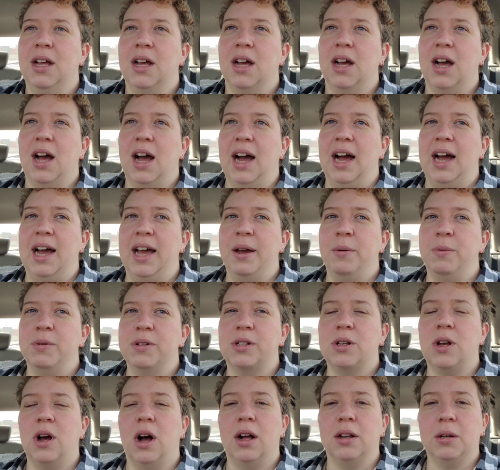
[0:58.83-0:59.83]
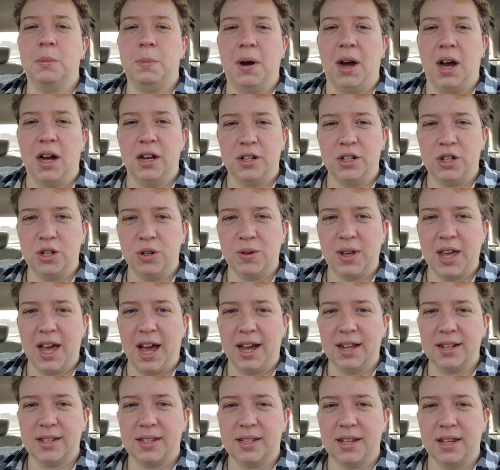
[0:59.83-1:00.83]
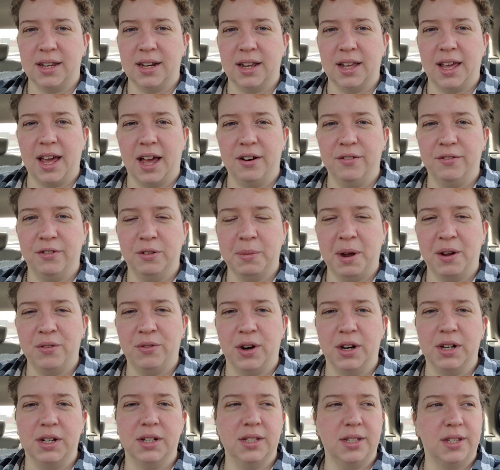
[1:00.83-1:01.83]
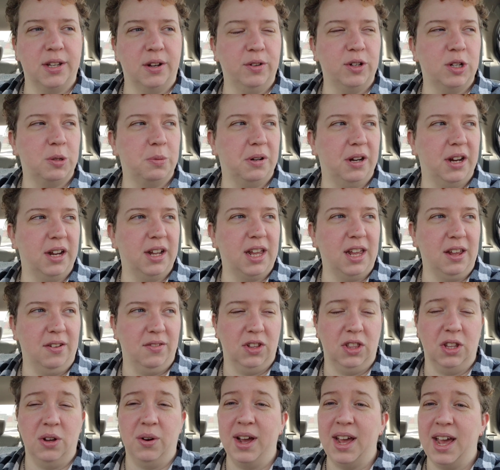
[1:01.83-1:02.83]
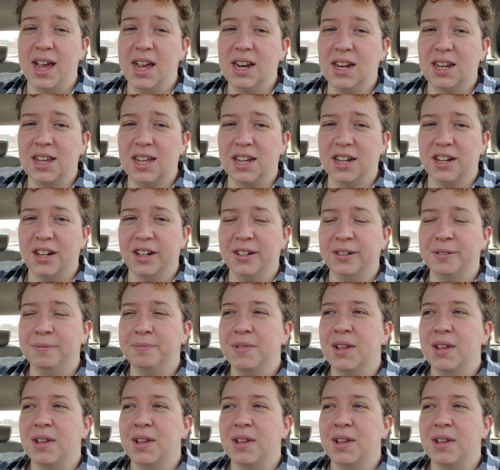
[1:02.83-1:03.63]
I was called upon to cat sit again for my friend in Silver Spring, even though I hate it here.